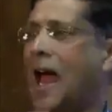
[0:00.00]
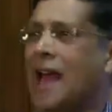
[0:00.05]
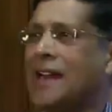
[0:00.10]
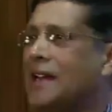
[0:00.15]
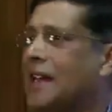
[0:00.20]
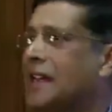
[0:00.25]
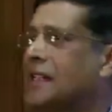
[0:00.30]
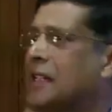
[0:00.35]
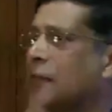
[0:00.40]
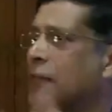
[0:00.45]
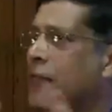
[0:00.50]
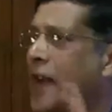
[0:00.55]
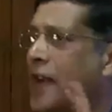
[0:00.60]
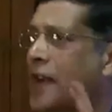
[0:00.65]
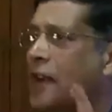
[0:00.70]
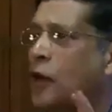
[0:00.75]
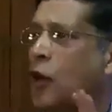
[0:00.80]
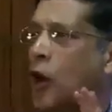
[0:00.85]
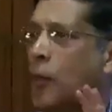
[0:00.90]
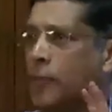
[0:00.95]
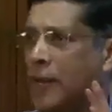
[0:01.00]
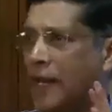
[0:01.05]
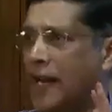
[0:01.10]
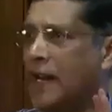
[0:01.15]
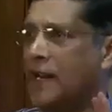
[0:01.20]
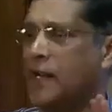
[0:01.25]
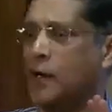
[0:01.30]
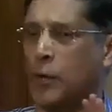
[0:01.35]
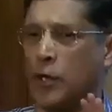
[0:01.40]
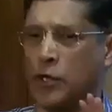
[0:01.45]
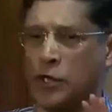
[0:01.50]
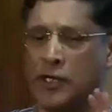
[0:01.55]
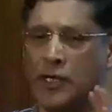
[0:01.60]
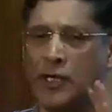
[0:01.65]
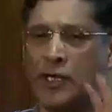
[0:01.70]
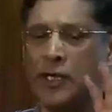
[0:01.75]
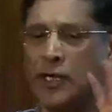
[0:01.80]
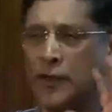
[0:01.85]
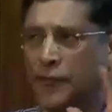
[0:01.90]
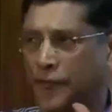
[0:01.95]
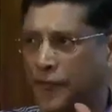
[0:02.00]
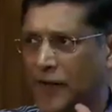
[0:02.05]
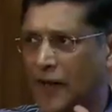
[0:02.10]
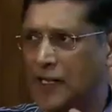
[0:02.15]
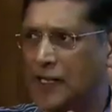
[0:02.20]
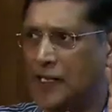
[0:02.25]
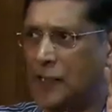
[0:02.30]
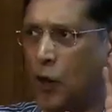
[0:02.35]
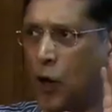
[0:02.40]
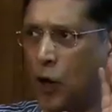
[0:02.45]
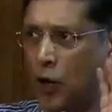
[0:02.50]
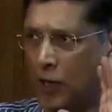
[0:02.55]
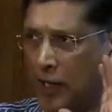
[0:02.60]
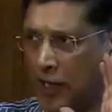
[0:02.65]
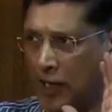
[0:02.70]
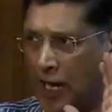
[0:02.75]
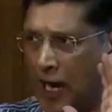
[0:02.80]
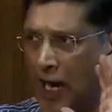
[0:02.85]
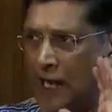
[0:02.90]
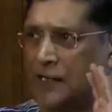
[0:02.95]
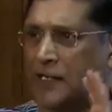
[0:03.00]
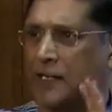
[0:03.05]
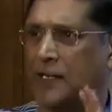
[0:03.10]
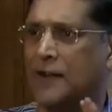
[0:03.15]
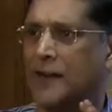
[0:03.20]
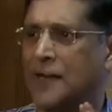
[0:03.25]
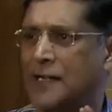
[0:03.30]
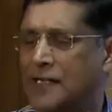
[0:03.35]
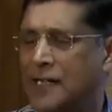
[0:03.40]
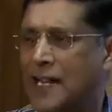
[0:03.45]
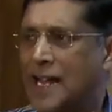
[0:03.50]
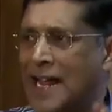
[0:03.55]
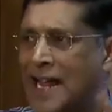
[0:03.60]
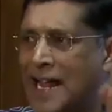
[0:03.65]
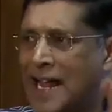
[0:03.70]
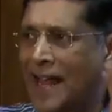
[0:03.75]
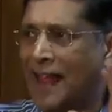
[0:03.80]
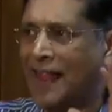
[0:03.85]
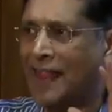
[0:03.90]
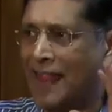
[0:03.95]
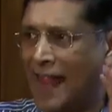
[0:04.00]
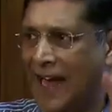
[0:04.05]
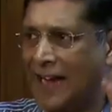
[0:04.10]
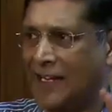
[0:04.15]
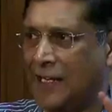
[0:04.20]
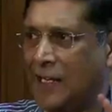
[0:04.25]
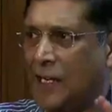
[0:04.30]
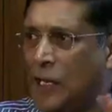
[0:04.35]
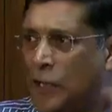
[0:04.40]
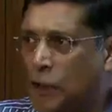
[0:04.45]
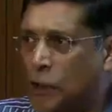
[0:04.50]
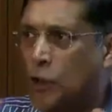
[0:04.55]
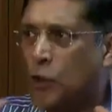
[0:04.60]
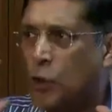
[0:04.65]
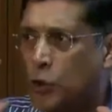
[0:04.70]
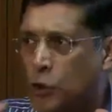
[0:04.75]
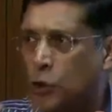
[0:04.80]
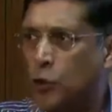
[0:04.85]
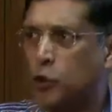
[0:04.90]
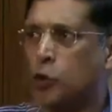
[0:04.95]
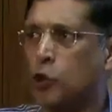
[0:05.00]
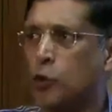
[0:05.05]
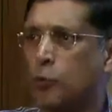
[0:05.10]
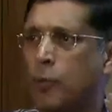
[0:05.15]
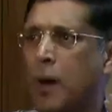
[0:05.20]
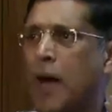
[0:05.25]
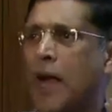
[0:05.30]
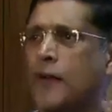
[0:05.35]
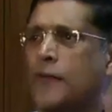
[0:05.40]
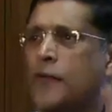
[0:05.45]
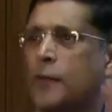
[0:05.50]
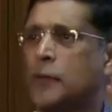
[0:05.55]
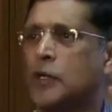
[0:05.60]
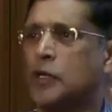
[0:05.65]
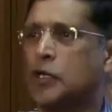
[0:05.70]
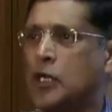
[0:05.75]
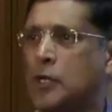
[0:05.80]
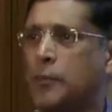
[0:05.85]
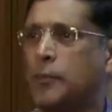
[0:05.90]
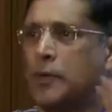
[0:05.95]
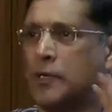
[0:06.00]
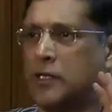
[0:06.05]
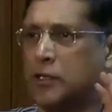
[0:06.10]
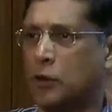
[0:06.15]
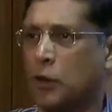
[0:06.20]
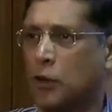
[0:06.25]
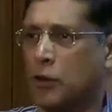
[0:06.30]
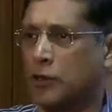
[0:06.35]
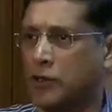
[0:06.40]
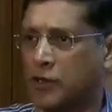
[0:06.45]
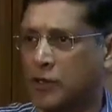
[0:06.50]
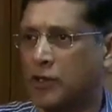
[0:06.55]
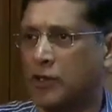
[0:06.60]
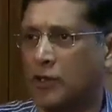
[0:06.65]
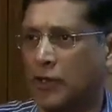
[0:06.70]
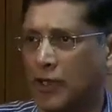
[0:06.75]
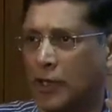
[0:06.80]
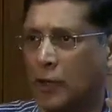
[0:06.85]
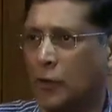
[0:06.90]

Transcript: And it's a very complicated question. The first uh, answer is that you know you should buy from the cheapest source.